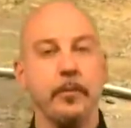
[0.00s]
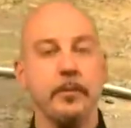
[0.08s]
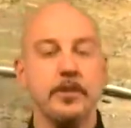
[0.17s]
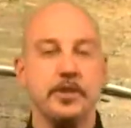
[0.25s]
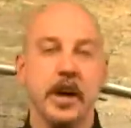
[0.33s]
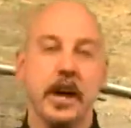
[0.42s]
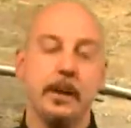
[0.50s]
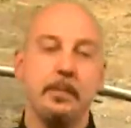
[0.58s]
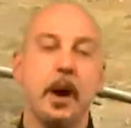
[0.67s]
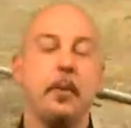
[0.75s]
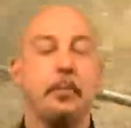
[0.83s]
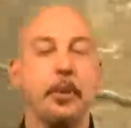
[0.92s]
from the job
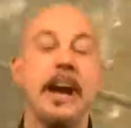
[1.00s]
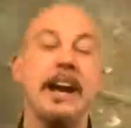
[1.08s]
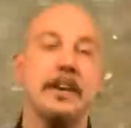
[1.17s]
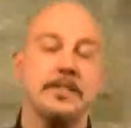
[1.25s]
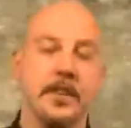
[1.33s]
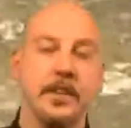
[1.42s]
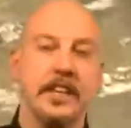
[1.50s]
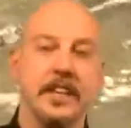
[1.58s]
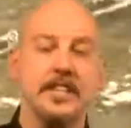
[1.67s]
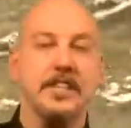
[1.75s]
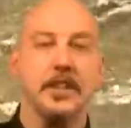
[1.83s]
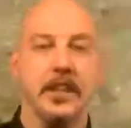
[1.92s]
prior to the
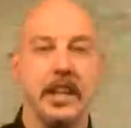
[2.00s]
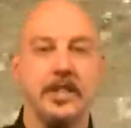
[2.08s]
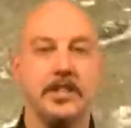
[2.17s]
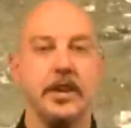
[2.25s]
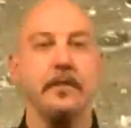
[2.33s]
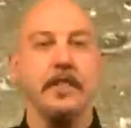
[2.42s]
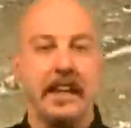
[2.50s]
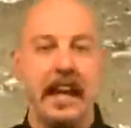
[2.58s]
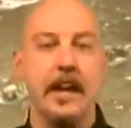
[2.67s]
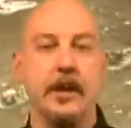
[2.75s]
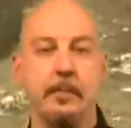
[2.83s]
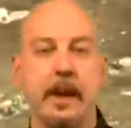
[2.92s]
installation of the
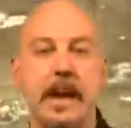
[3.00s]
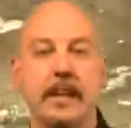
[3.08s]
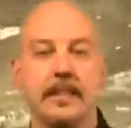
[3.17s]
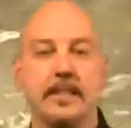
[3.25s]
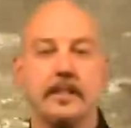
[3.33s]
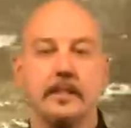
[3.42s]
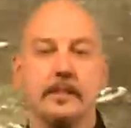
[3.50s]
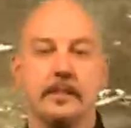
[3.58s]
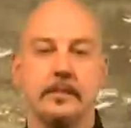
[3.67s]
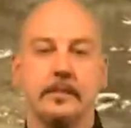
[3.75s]
Polybind sand.